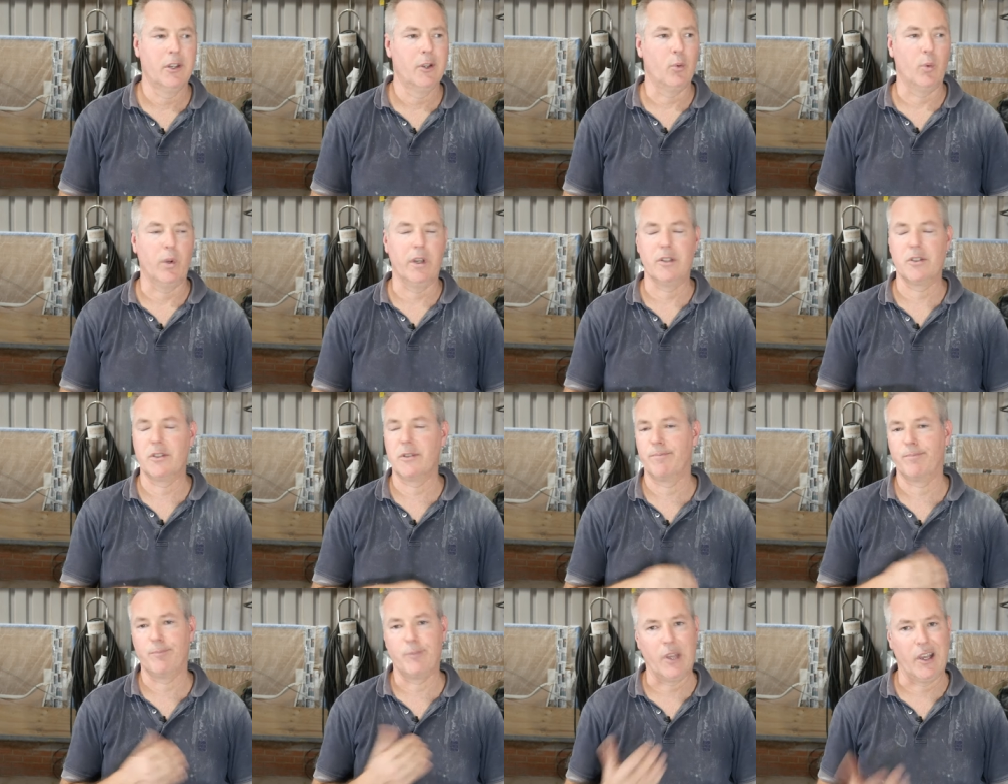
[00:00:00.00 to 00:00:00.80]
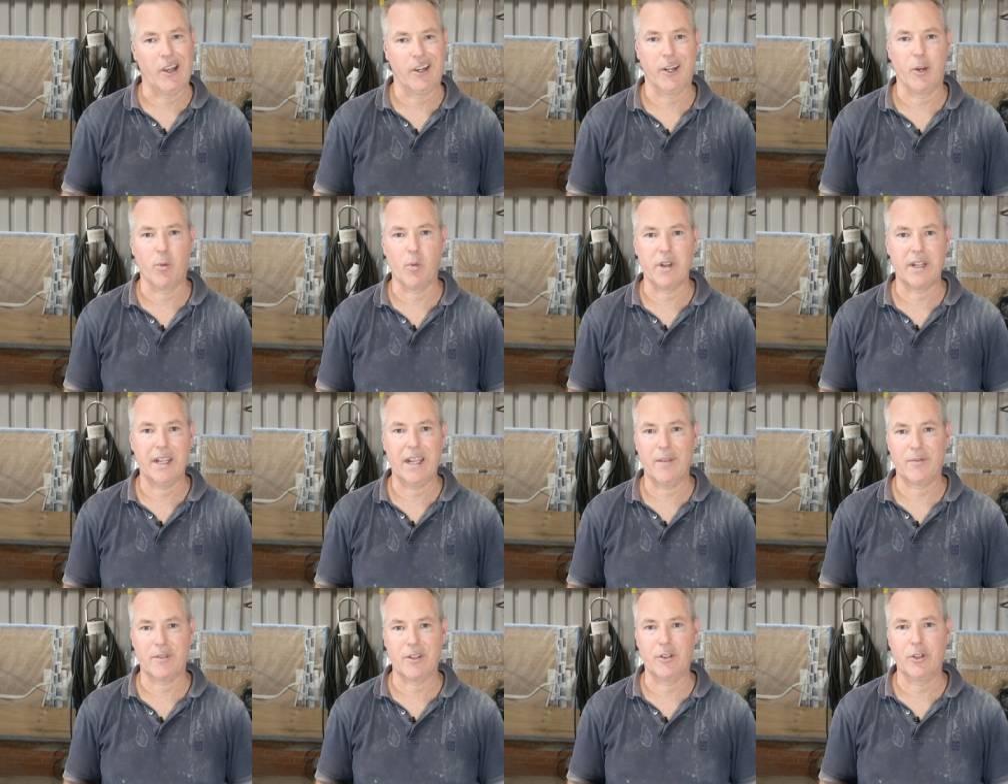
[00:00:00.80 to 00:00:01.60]
which I don't want to
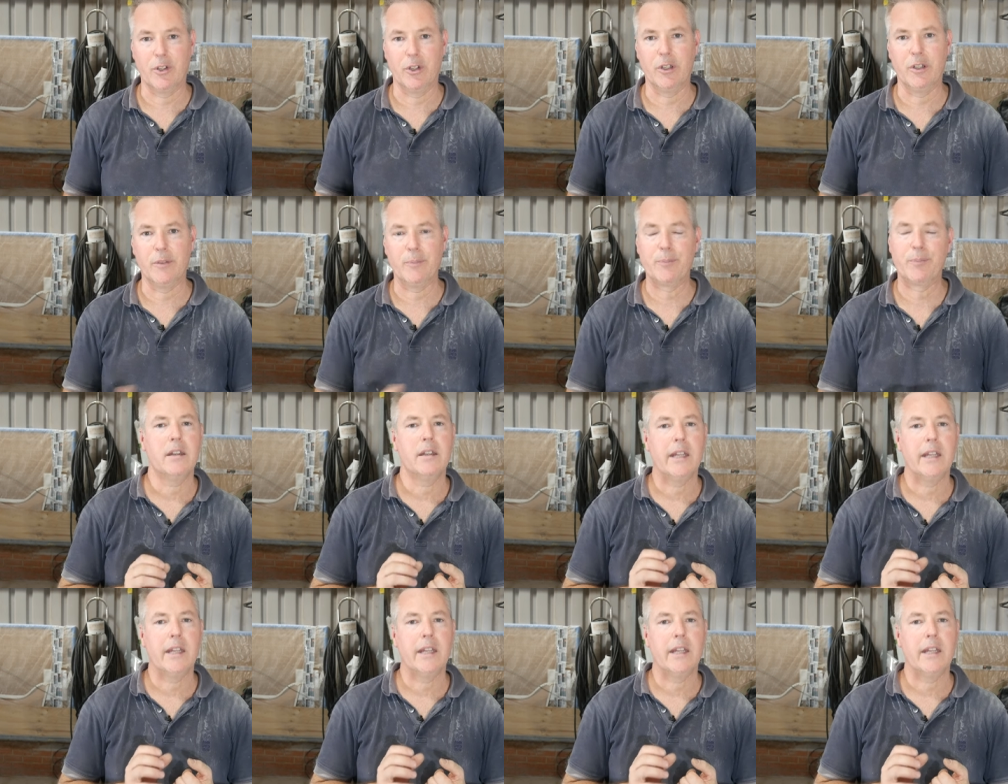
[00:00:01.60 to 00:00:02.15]
have to do.